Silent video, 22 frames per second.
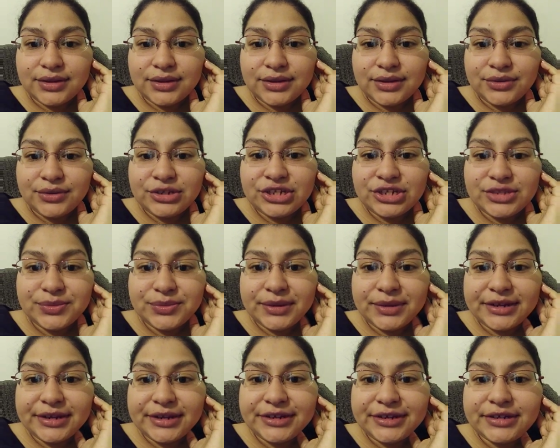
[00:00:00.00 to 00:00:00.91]
which is
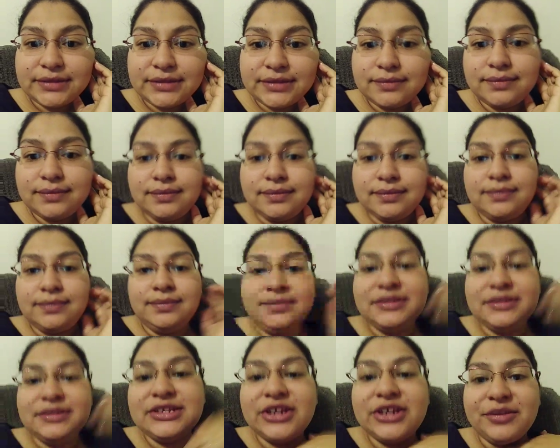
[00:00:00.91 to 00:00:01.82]
weird.
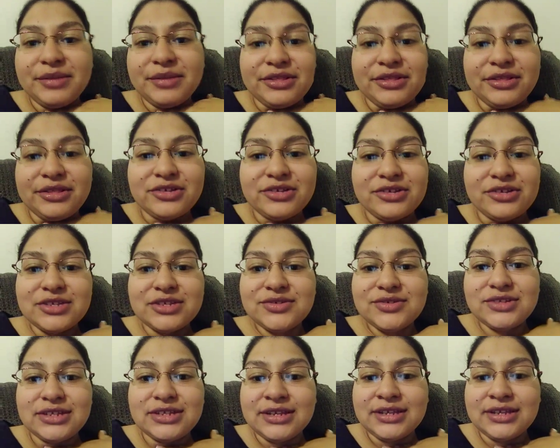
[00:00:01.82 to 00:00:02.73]
Sorry, my throat is
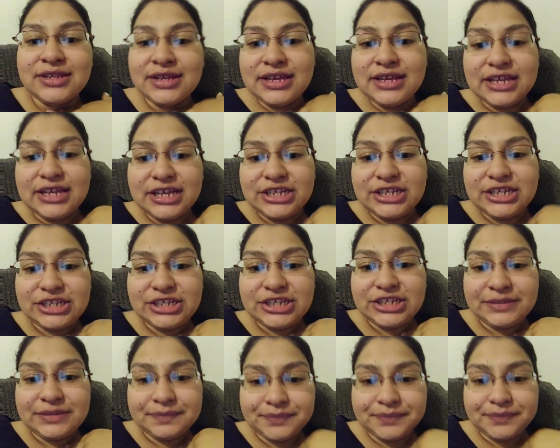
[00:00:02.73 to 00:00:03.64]
really
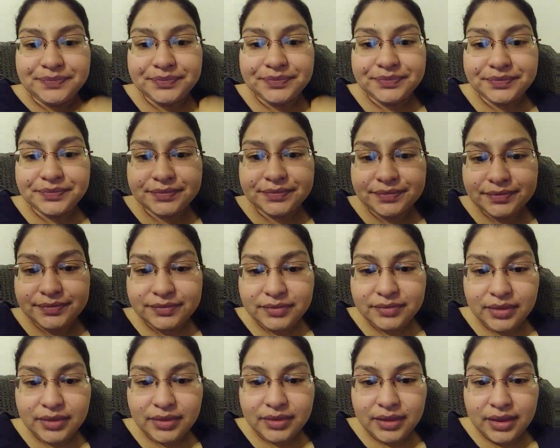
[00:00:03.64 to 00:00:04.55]
itchy.
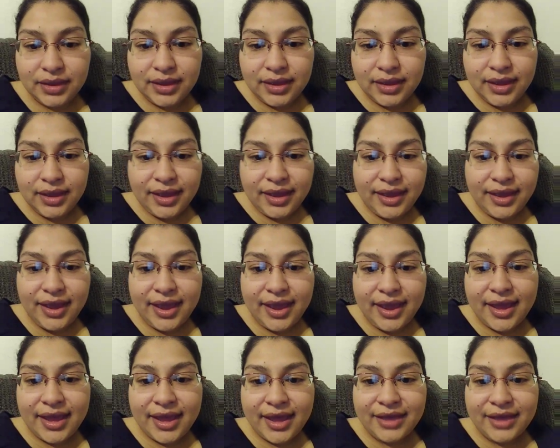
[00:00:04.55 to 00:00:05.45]

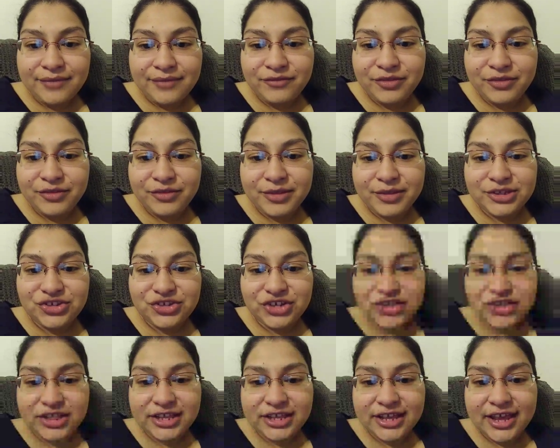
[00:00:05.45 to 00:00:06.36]
Hey, I am from
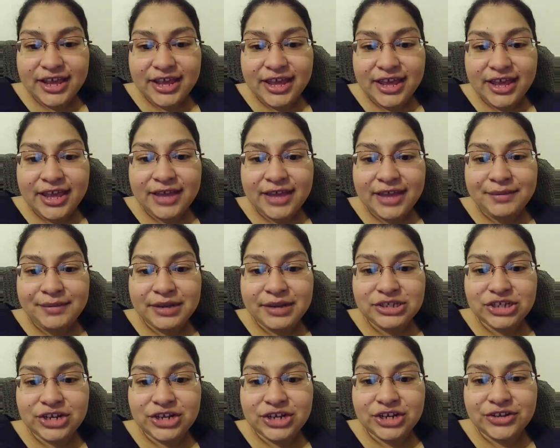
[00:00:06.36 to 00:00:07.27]
Australia and my
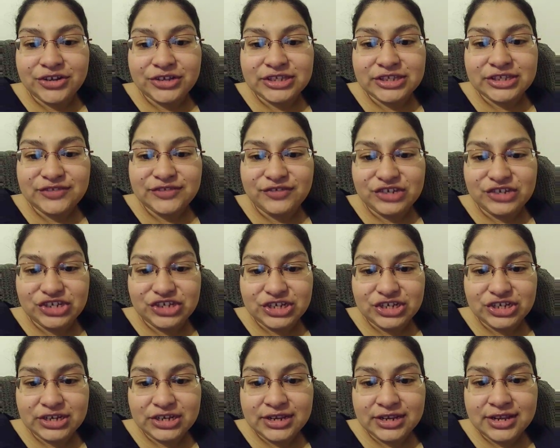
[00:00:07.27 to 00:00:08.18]
channel is
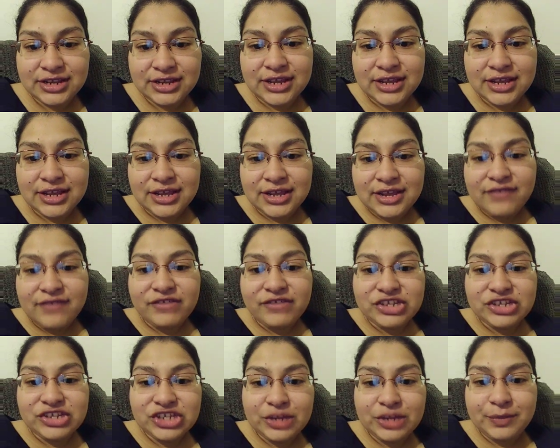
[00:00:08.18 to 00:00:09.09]

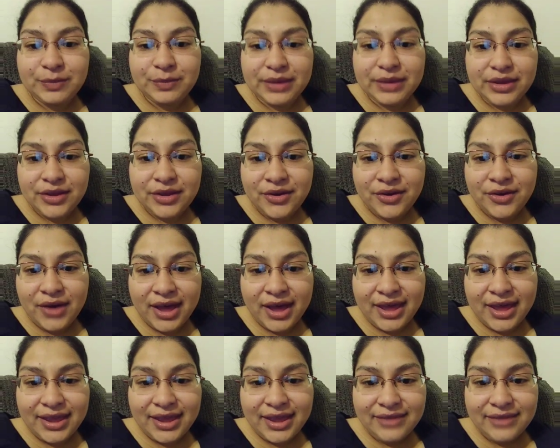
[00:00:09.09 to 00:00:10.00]
fish keeping. Oh,
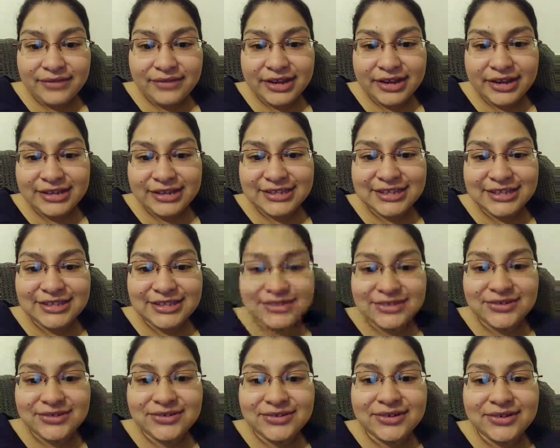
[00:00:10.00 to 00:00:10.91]
hi, Rex. That's
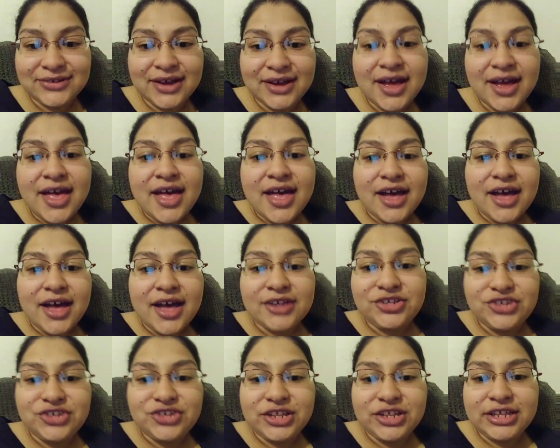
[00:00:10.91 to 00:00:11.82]
so cool.
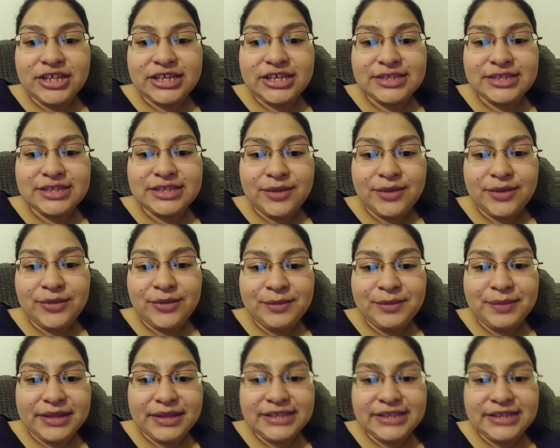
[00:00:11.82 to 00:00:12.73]
Australia is my one
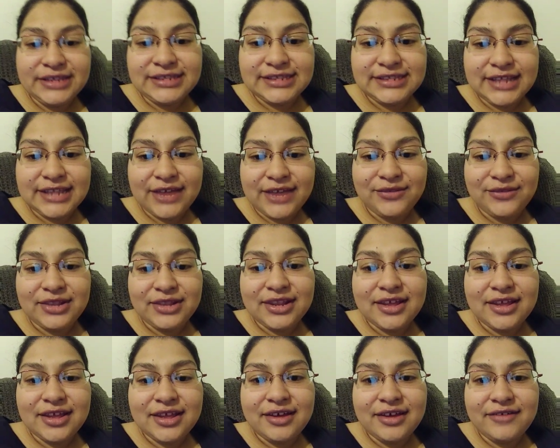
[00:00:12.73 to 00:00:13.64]
place that I would
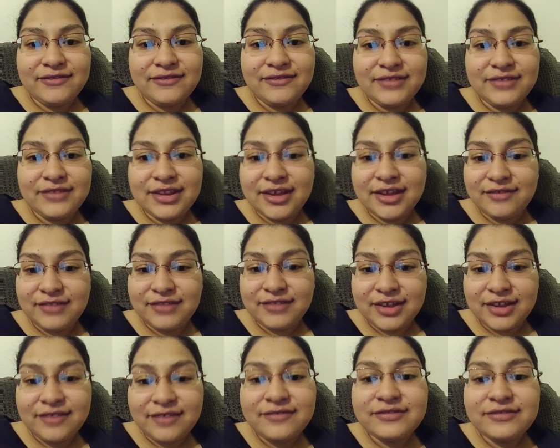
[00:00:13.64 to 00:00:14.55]
love, love,
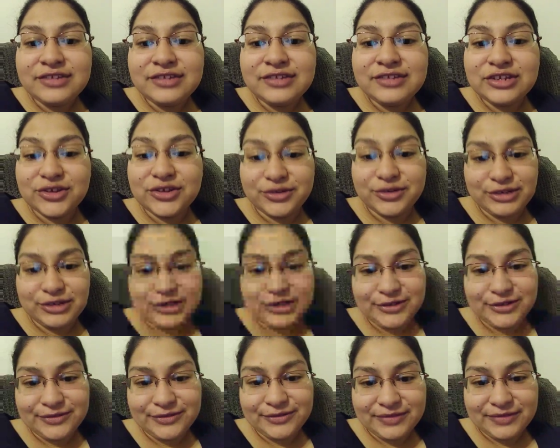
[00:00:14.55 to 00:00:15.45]
love to go to.